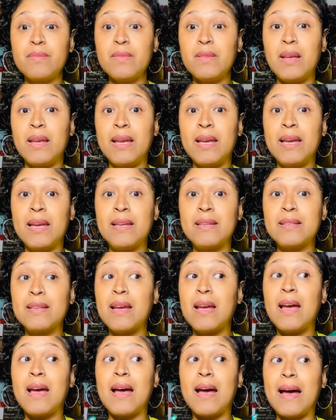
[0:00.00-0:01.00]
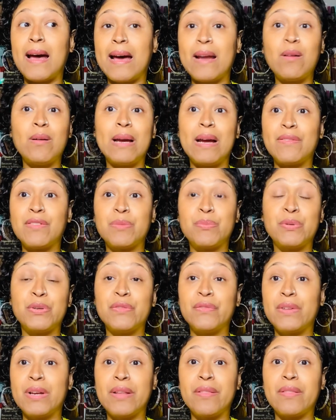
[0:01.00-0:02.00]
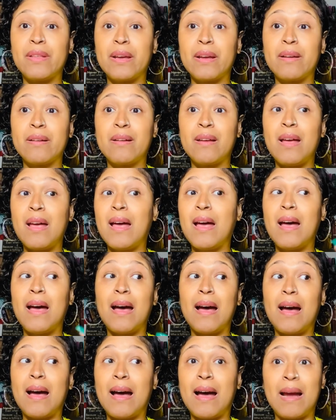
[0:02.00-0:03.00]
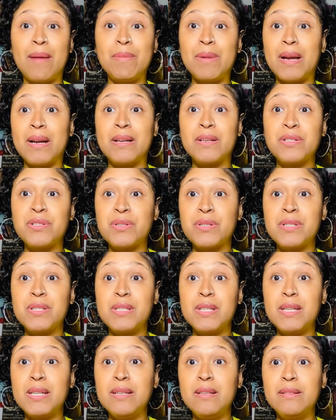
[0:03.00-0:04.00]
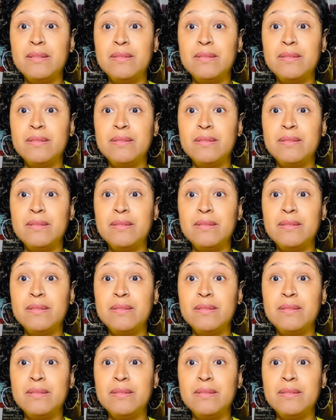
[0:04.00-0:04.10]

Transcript: And I don't have to prove nothing. I'm not interested.